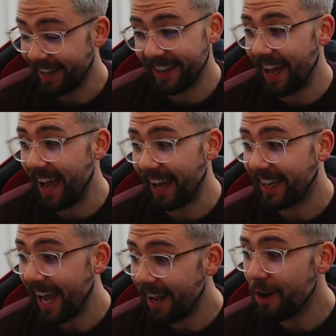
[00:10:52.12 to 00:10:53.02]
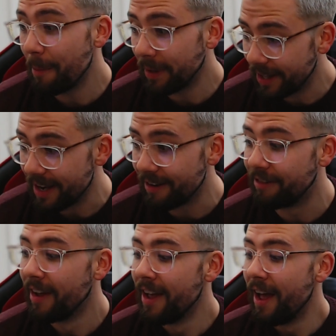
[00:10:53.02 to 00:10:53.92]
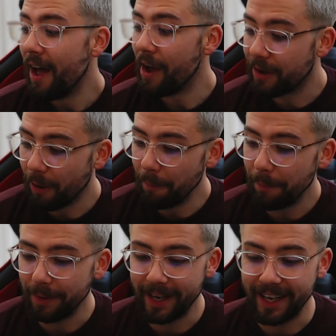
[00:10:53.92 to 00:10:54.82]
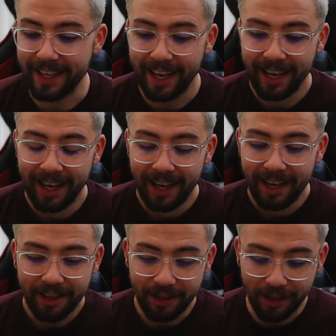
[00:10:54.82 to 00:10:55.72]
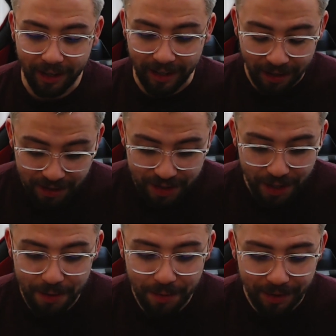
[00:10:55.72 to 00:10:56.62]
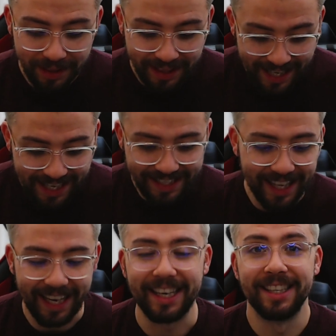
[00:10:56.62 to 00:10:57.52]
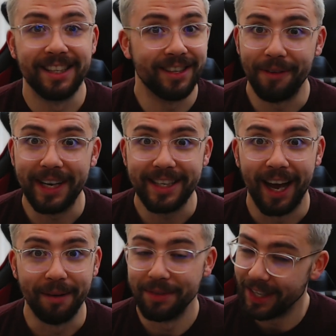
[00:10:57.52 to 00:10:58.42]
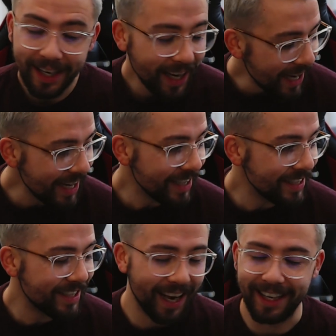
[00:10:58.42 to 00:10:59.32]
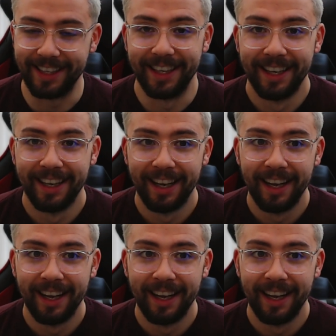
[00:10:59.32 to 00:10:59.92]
I cannot believe a company can do these things so many times. Insane.